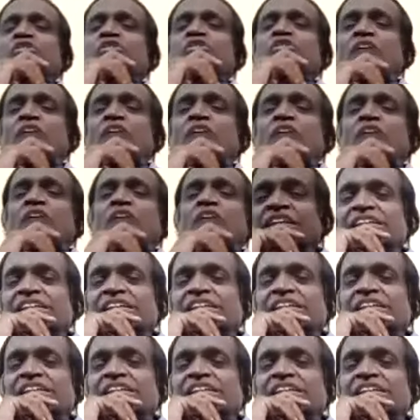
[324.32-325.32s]
I was
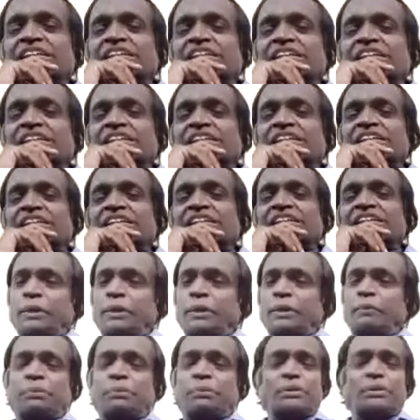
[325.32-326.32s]
stunned.
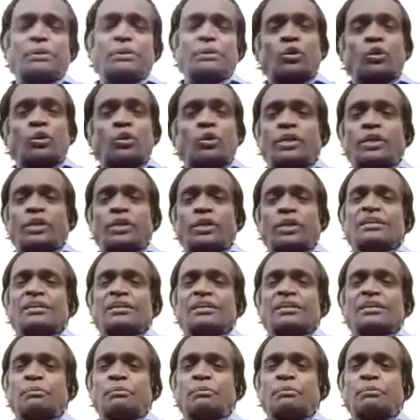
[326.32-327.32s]
I've seen people
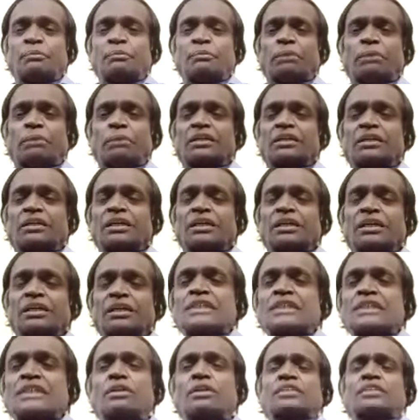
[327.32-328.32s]
donate liberally, but
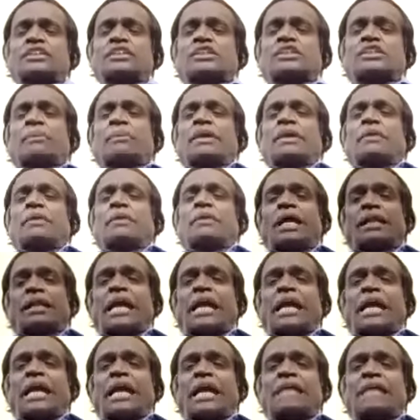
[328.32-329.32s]
he's not
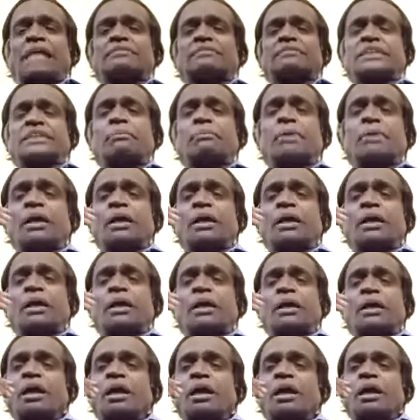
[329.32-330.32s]
certain. I asked him,
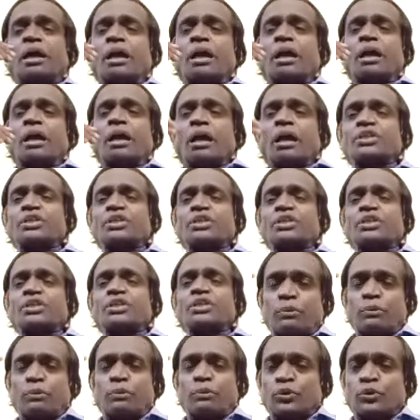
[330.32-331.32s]
how is it you're
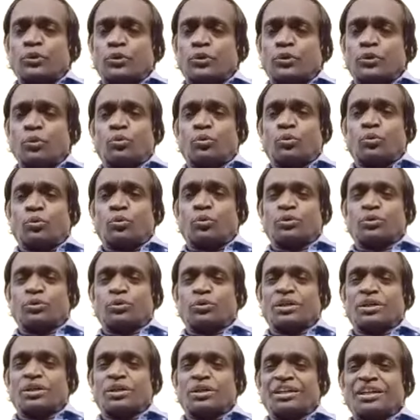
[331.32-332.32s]
able to do?
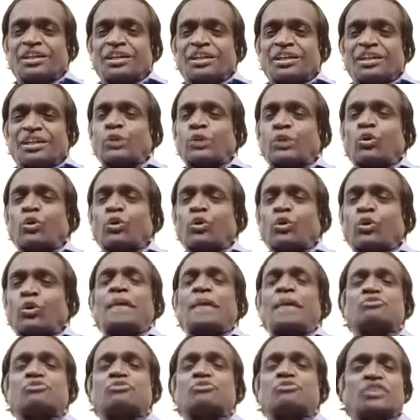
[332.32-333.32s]
He told me, I
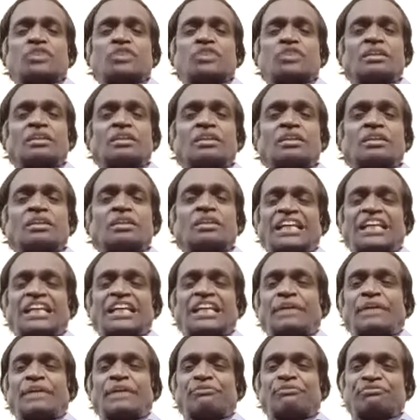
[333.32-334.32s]
am settled in
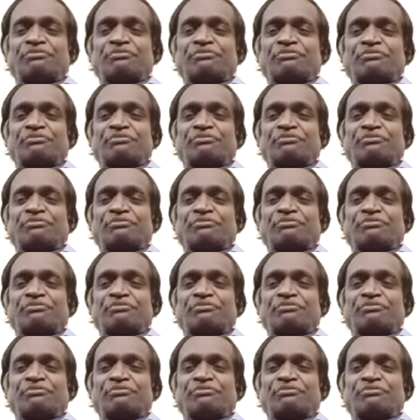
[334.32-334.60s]
life.